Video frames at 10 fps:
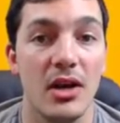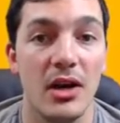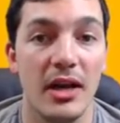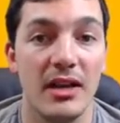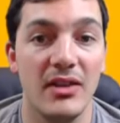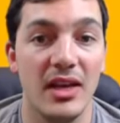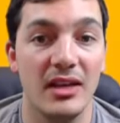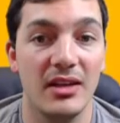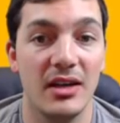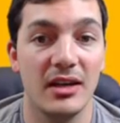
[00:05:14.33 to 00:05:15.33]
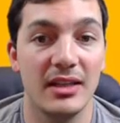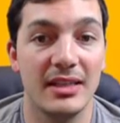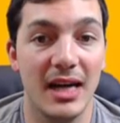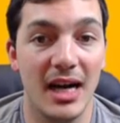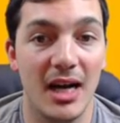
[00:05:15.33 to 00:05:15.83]
and then uh,
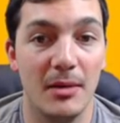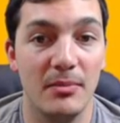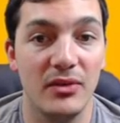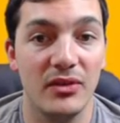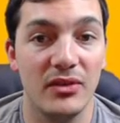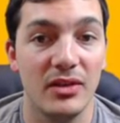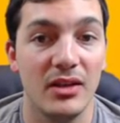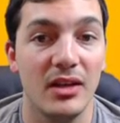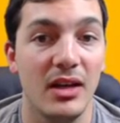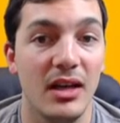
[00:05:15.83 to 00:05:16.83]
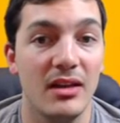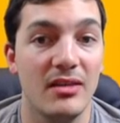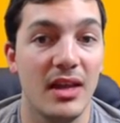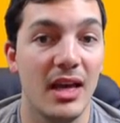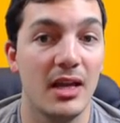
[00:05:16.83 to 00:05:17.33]
gobs,
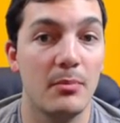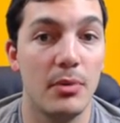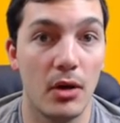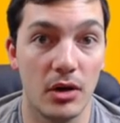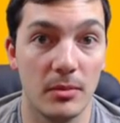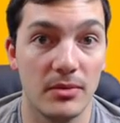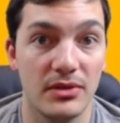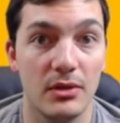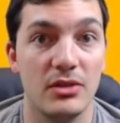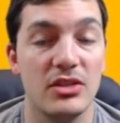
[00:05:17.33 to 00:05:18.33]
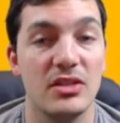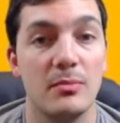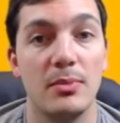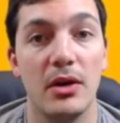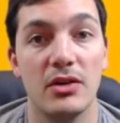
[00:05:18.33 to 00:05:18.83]
and then barbs. So it's just a
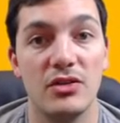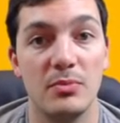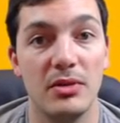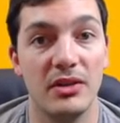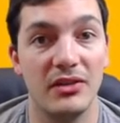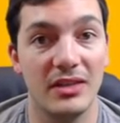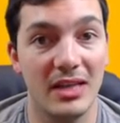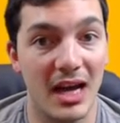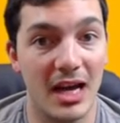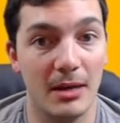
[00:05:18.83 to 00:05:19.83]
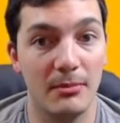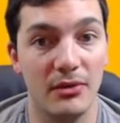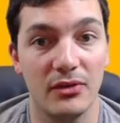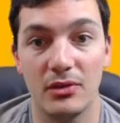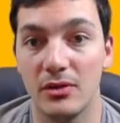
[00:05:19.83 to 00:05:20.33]
barch plus
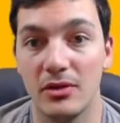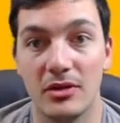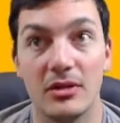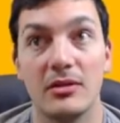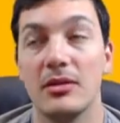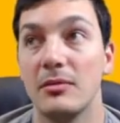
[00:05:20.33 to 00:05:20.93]
gobs, or